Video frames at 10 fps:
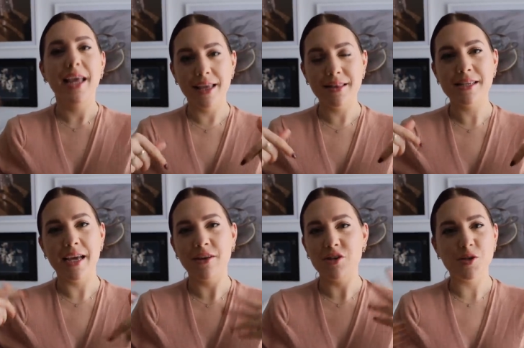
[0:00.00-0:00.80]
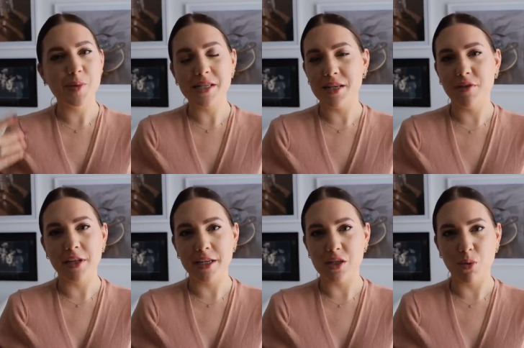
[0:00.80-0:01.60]
in the title just because I feel
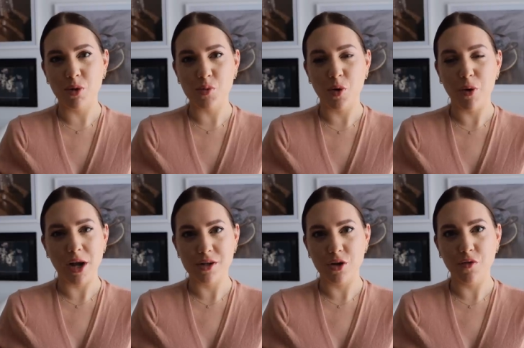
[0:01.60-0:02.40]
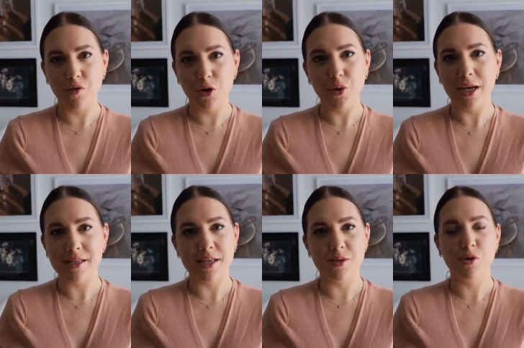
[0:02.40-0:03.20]
like it's so much more practical for you
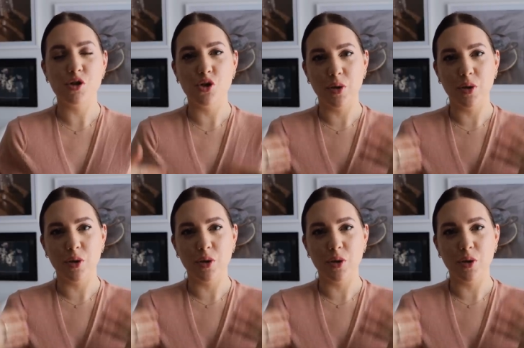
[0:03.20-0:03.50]
guys as opposed to